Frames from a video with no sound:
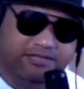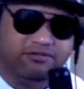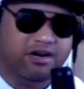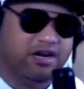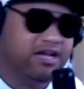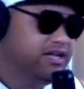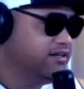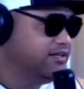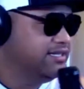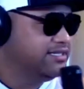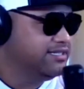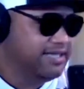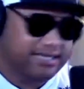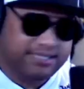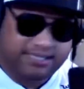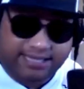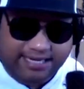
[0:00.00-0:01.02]
right here, this
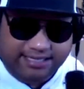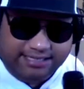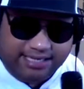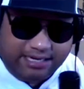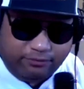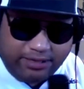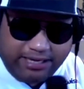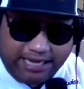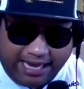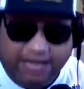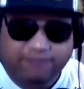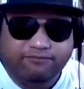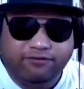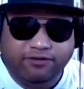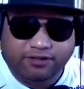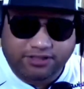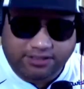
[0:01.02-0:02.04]
next guest that we have
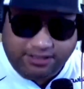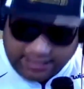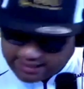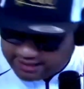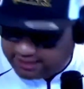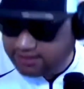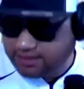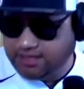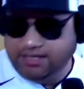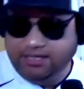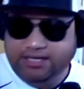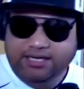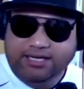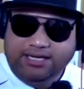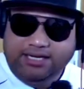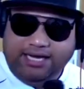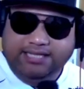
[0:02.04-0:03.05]
for today
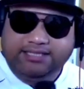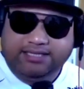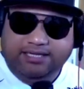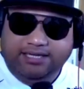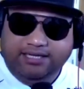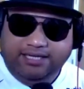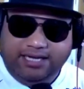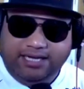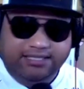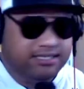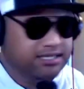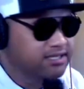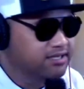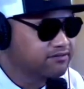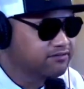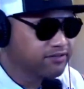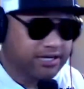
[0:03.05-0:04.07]
is a
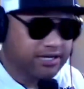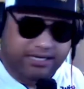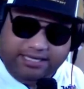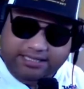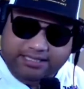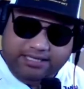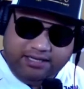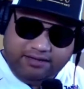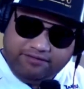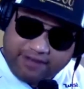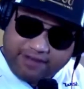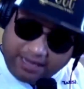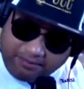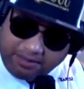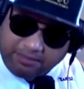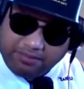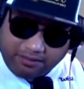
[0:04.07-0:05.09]
good friend, is a good
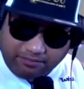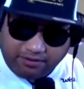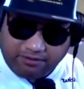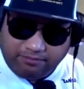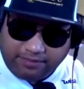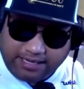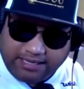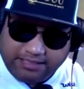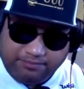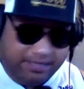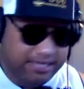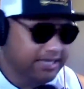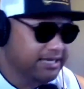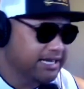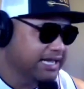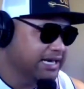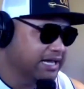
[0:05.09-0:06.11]
family member of mine,
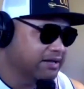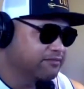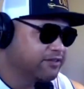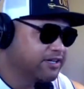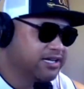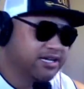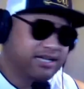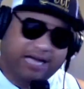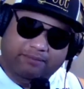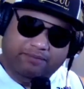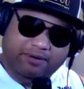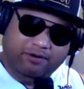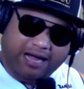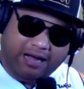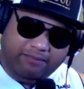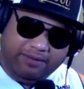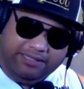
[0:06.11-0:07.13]
man. And I've
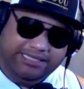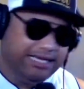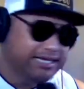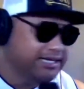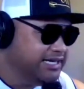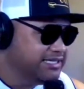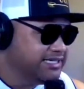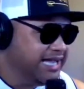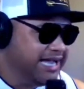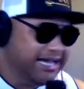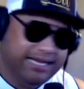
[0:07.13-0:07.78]
been telling this guy